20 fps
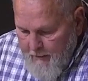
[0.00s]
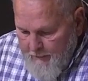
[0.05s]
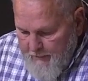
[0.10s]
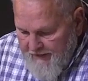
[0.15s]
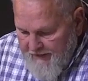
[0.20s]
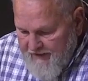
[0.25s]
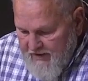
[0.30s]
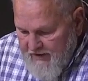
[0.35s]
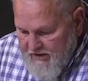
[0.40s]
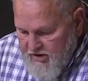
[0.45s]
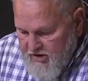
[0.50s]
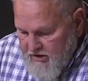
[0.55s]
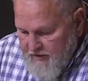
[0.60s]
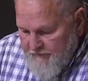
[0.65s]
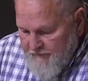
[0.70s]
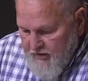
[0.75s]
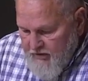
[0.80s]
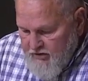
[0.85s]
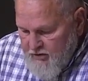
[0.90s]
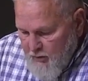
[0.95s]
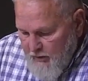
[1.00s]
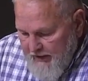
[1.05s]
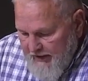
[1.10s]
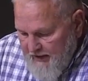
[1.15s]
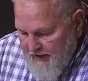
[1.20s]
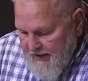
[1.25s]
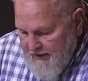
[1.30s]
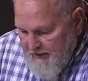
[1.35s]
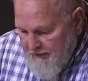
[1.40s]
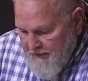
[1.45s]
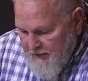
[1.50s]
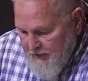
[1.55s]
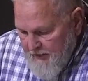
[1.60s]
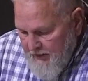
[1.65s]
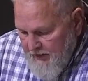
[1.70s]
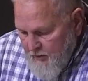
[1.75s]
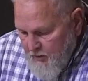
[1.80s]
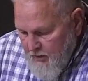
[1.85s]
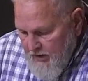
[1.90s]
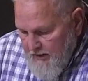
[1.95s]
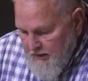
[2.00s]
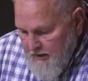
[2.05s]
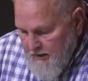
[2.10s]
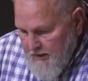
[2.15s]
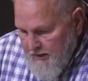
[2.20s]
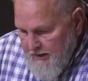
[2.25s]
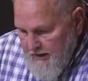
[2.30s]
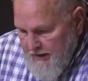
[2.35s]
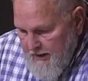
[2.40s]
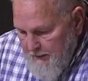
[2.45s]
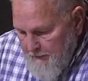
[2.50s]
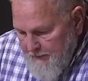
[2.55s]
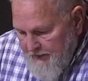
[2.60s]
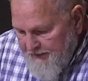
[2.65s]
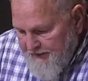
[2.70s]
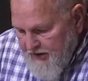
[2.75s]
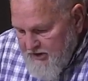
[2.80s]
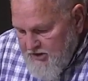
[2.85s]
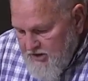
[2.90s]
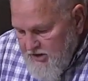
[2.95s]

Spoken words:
but in verse 29 to 31, but the